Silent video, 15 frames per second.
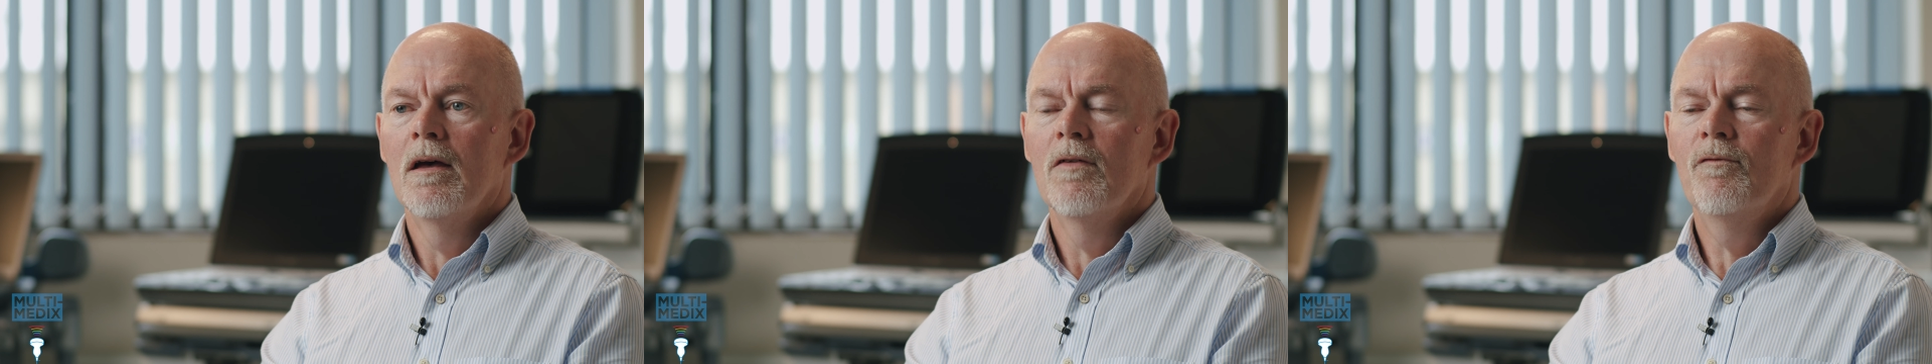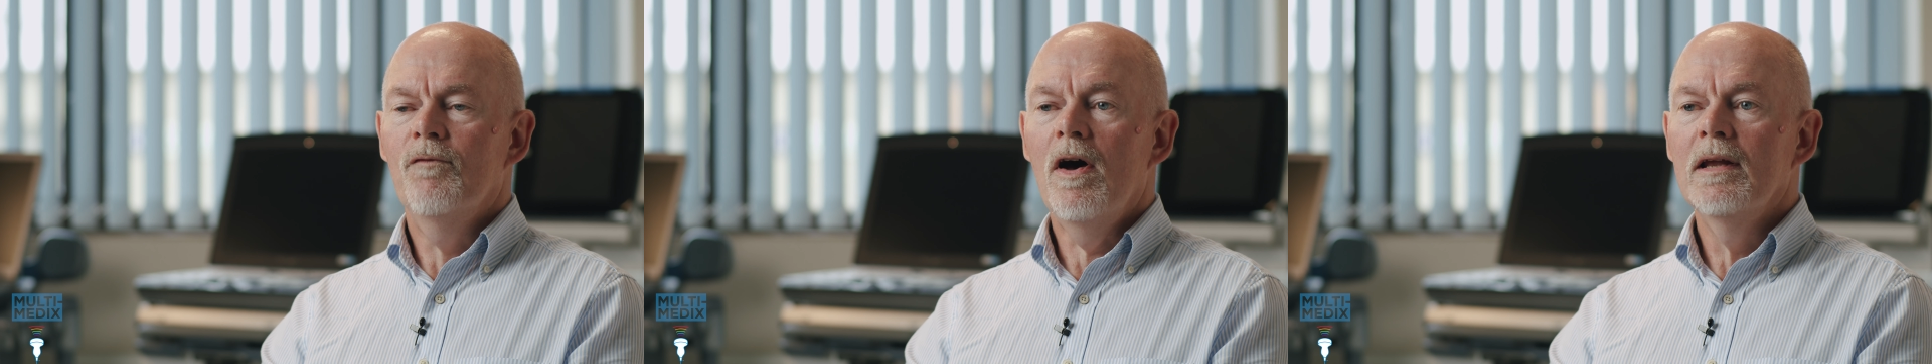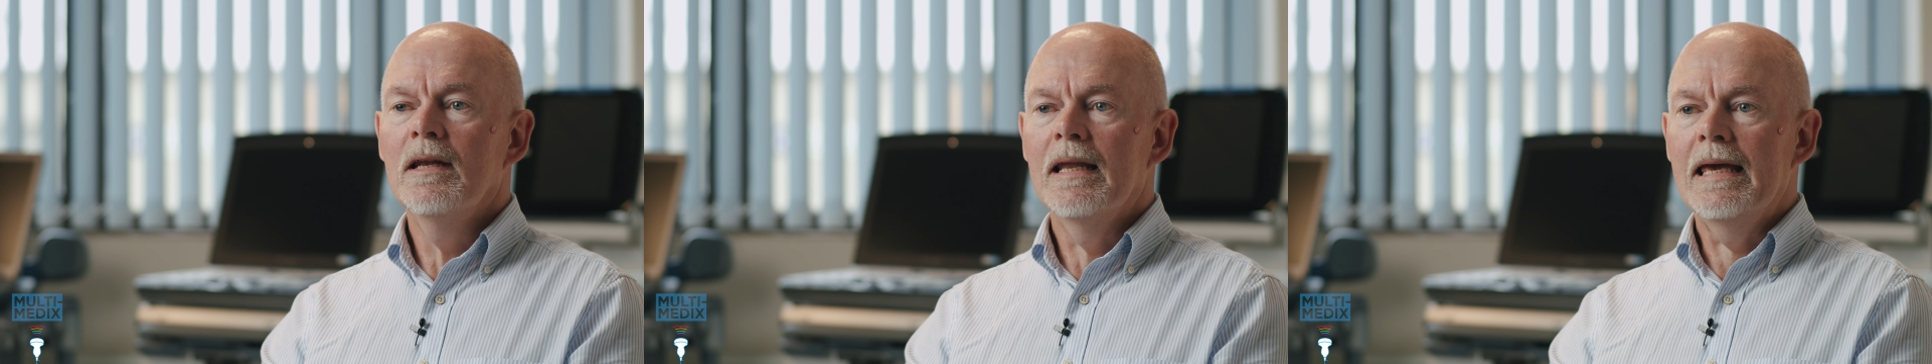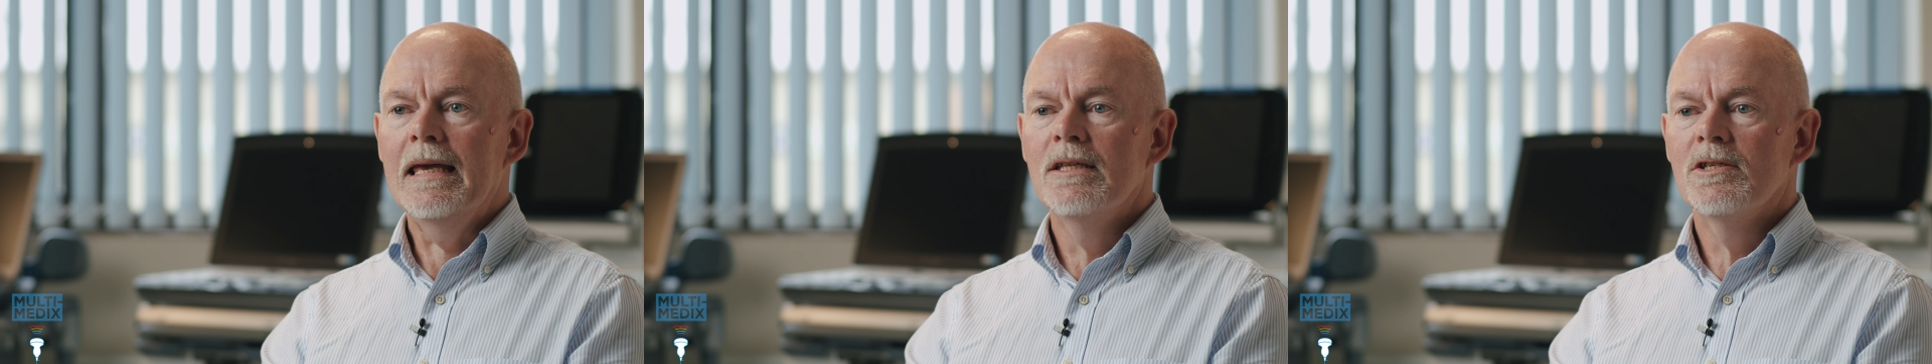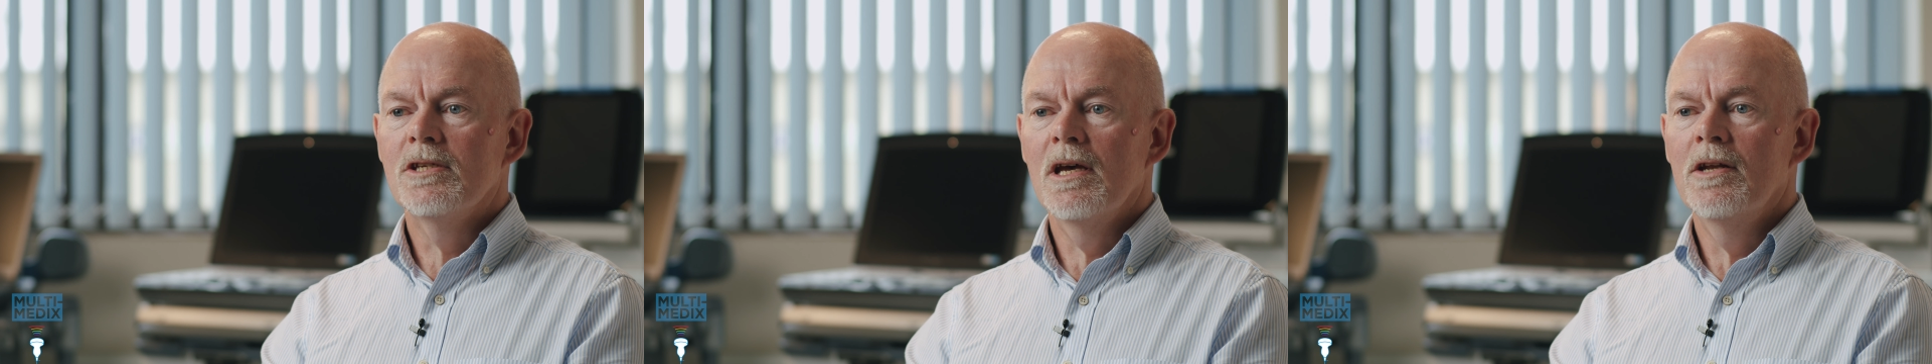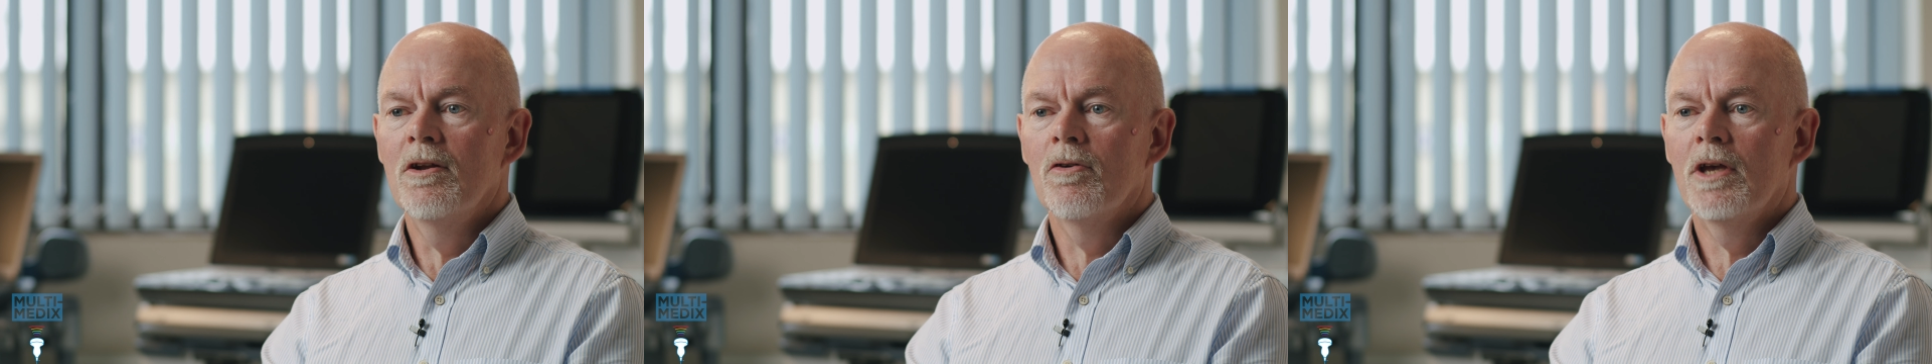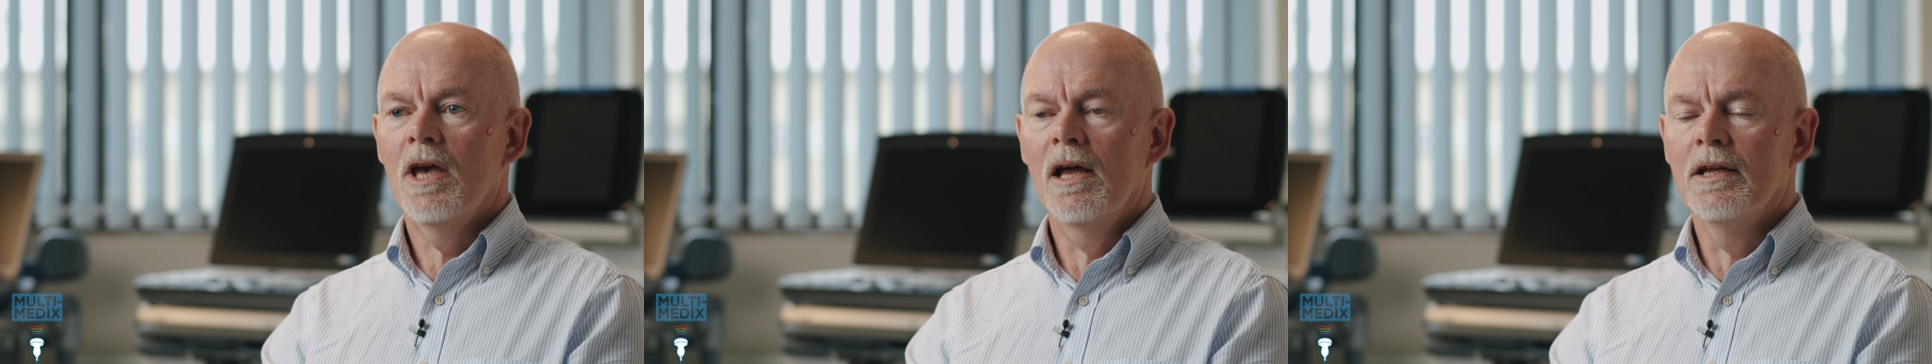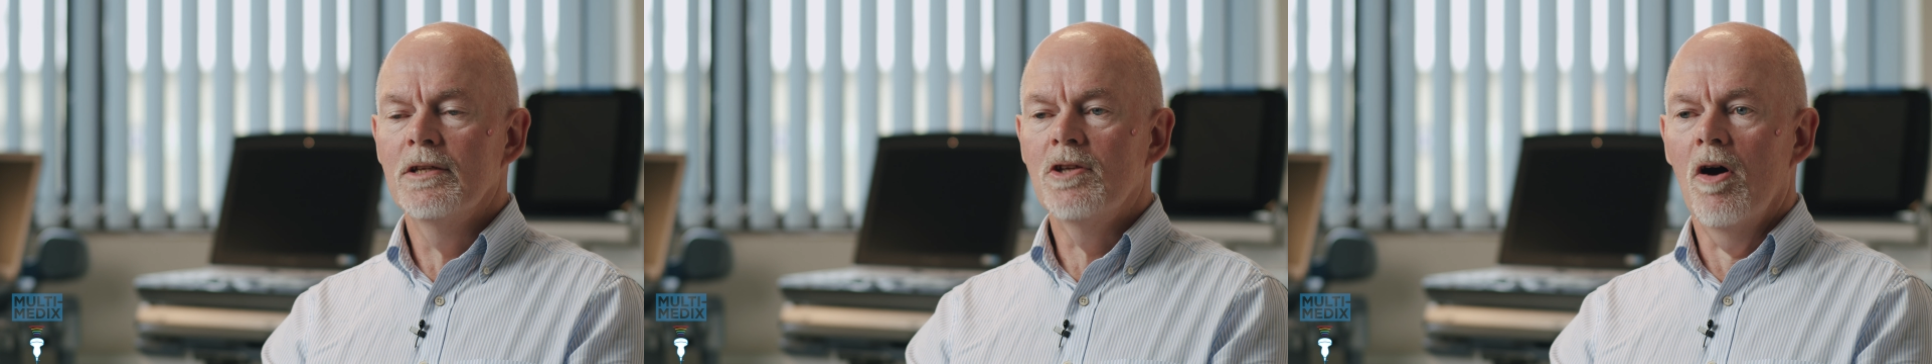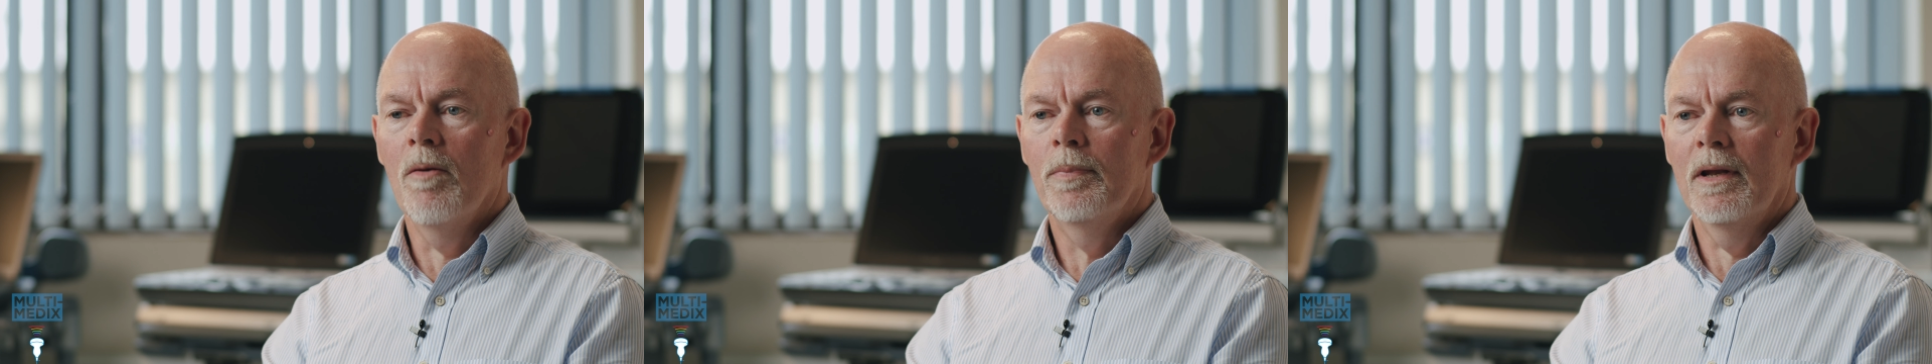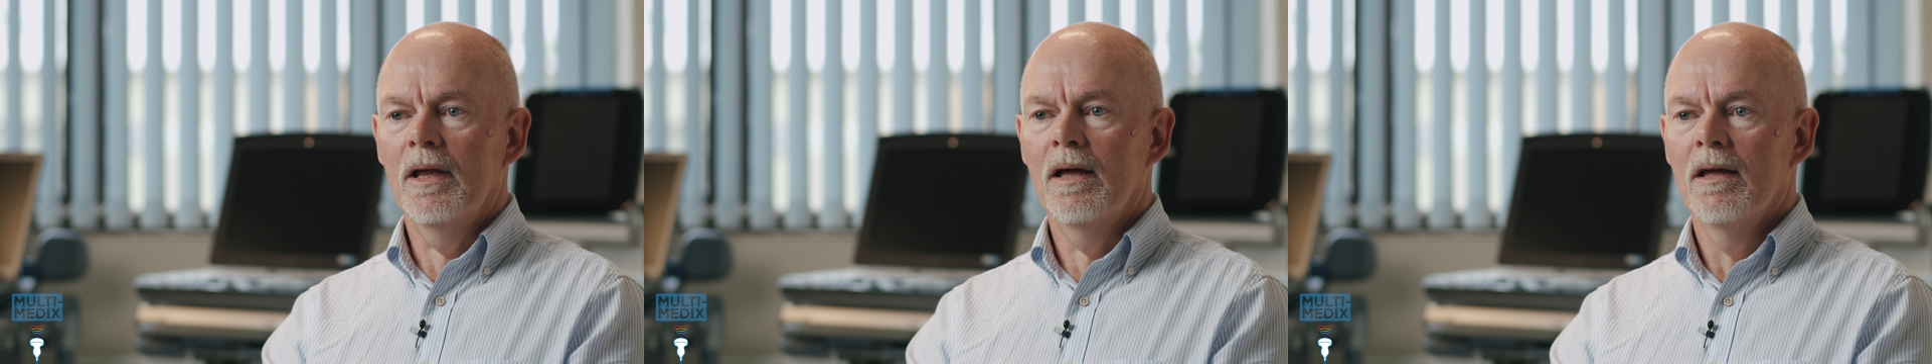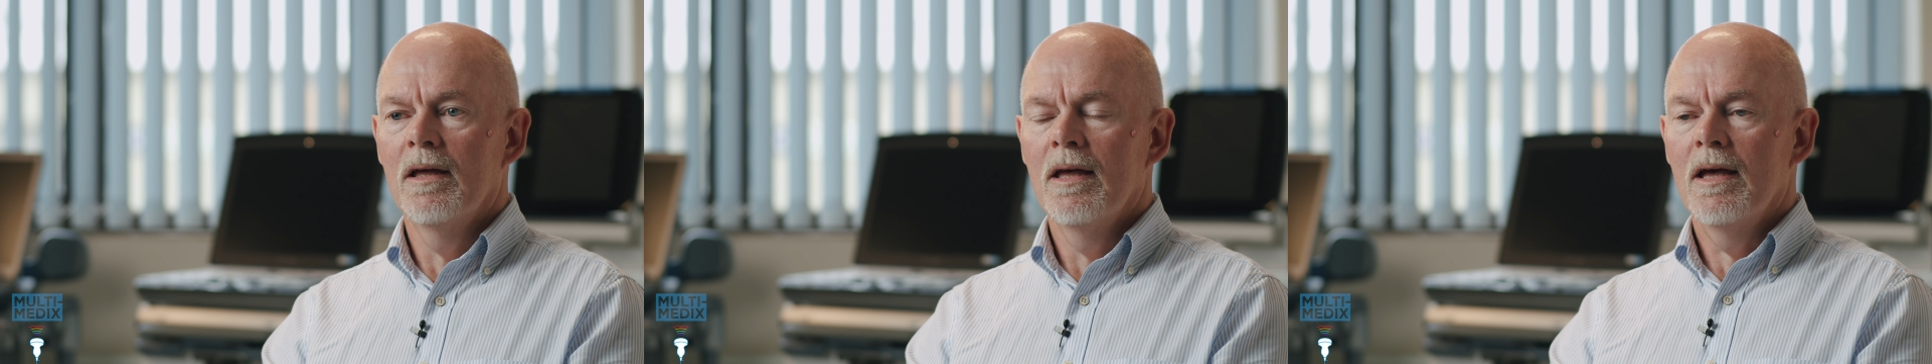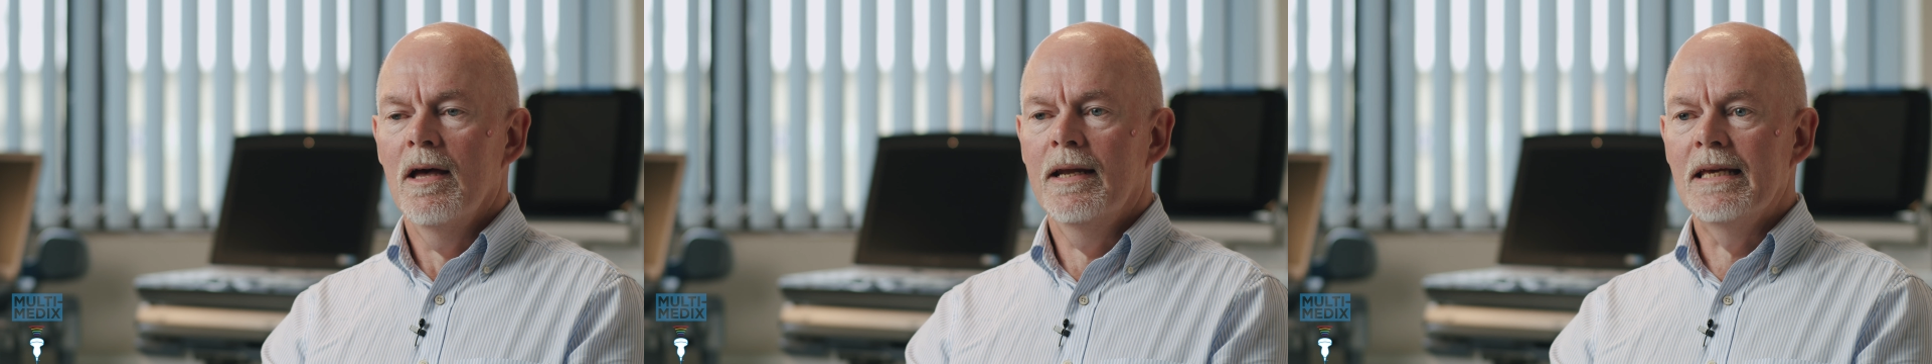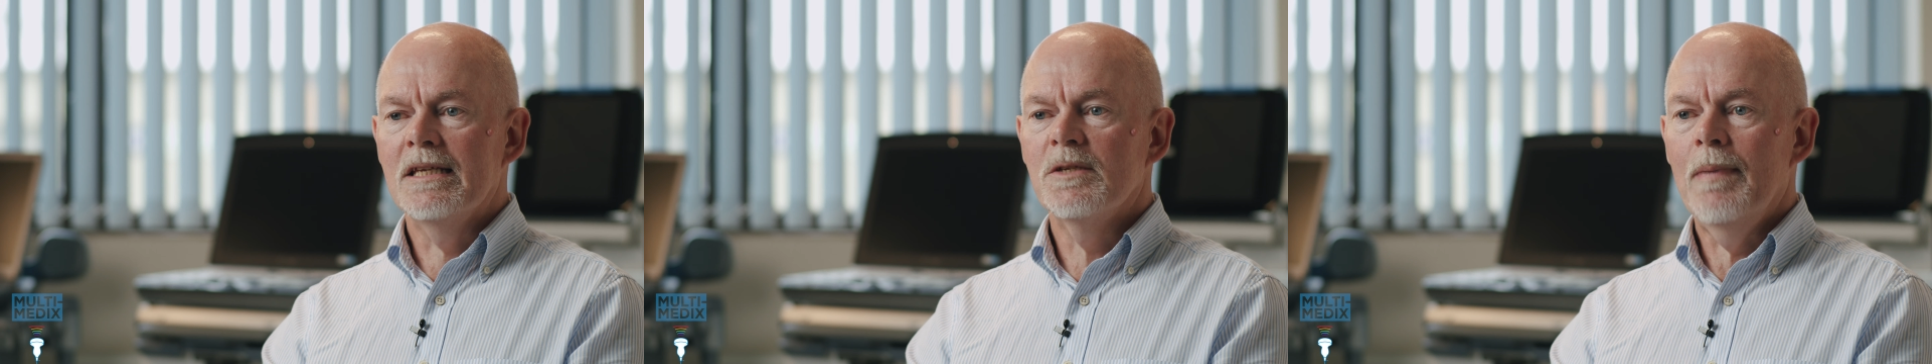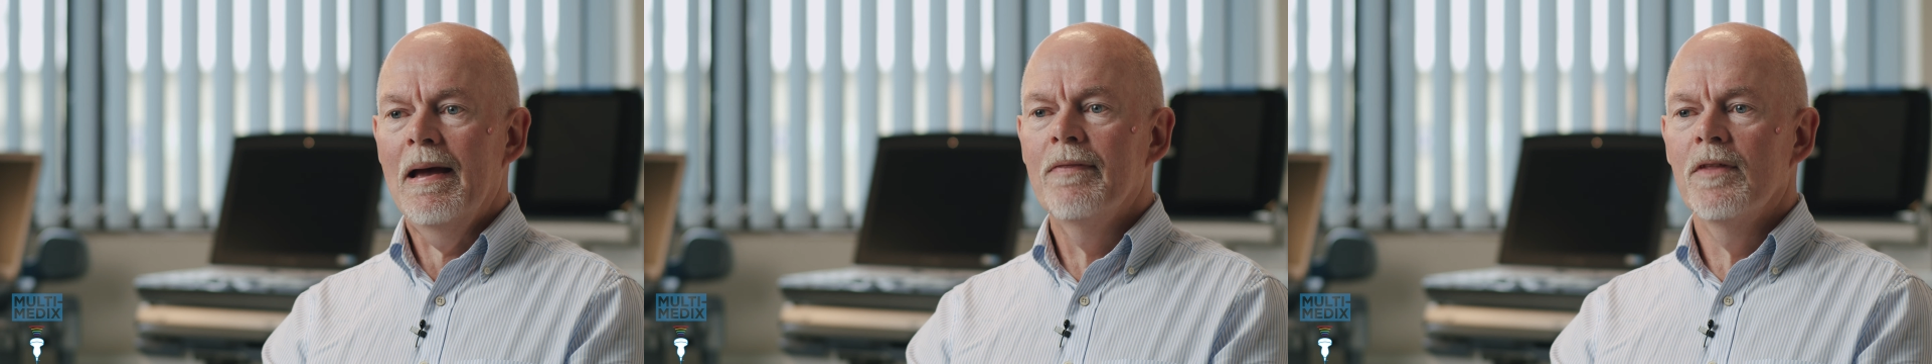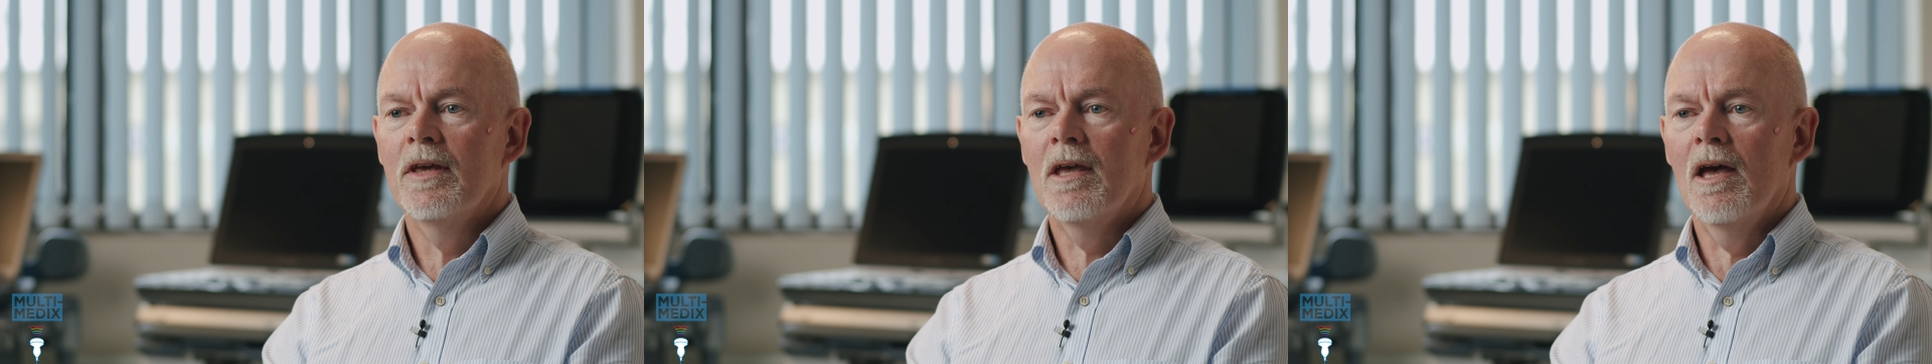Finally, turn on Colour Doppler and expand the